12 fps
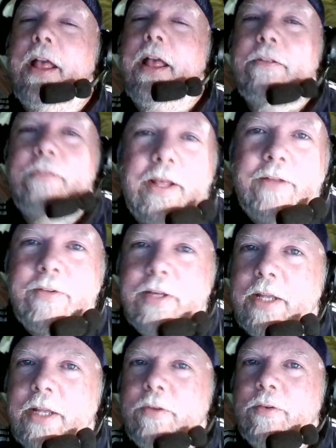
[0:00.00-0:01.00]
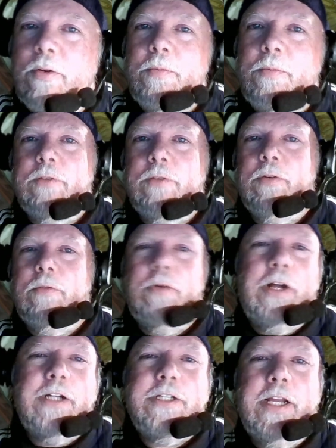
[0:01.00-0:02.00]
Thanks again so much for
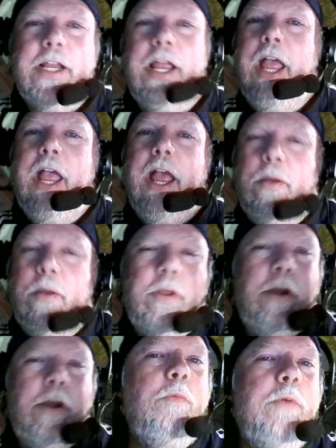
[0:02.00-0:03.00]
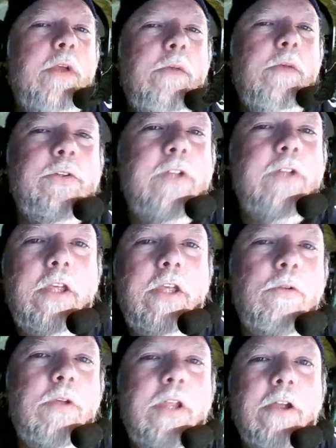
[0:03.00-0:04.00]
watching, and we hope we will see
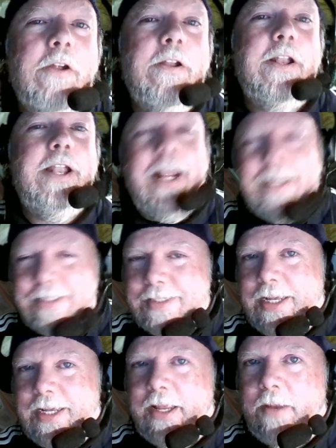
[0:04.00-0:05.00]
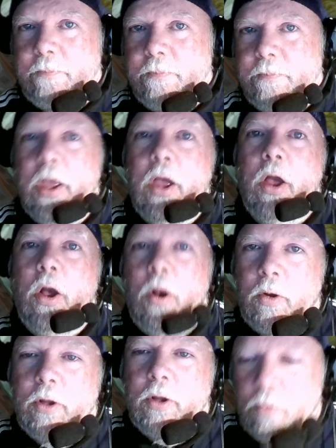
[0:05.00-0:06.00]
you here next time
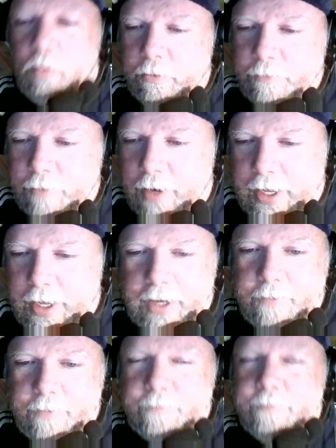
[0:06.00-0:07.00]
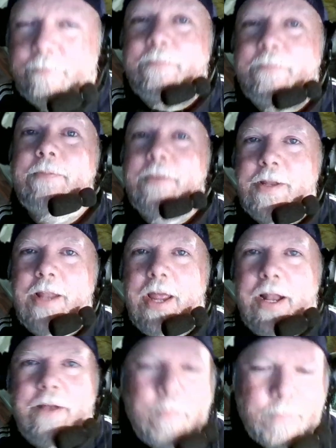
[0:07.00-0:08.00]
on Lore Friday. Good
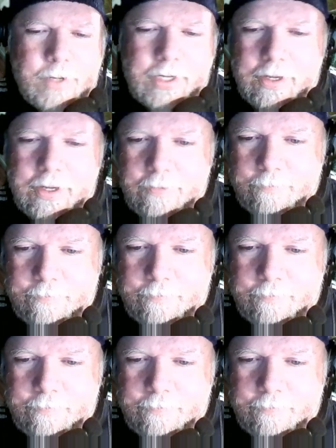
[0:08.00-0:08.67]
night, everybody.